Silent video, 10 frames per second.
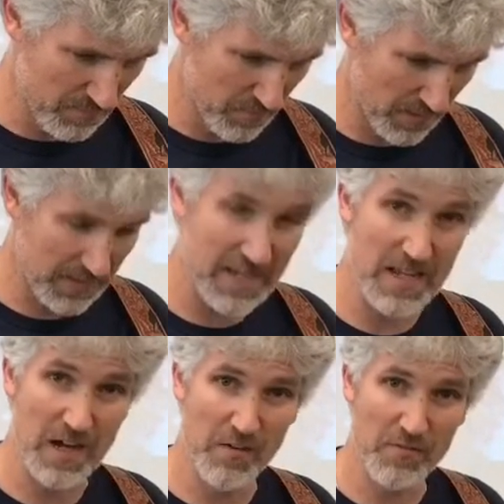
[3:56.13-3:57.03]
We're in the
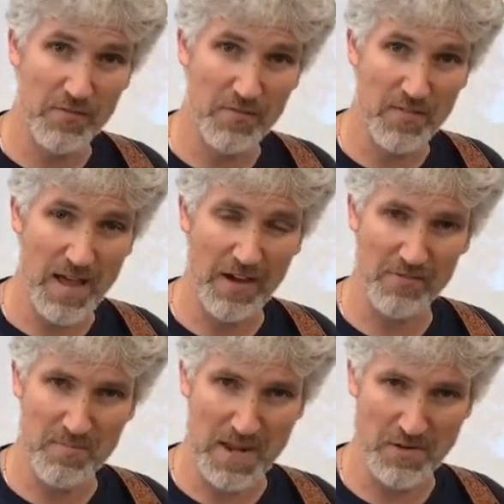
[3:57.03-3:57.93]
key of
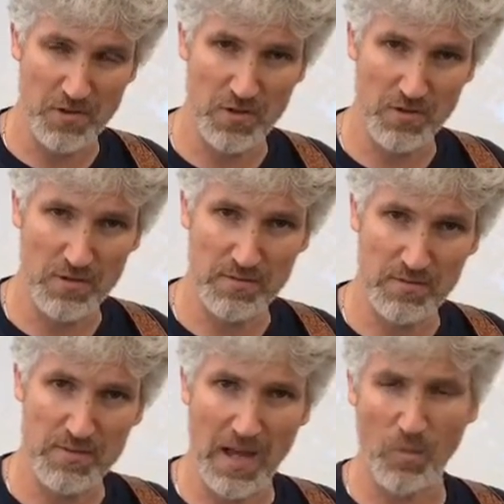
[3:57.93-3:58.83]
F major,
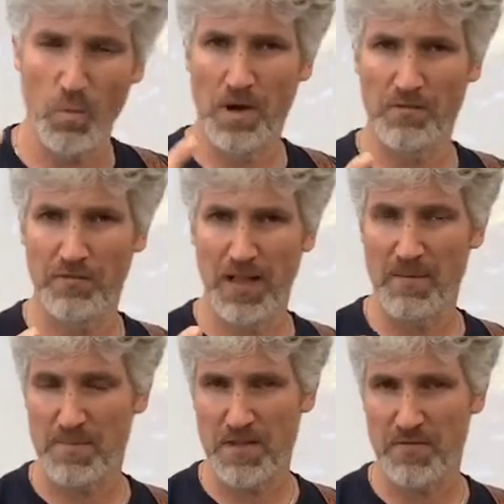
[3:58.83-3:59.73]
that one flat, B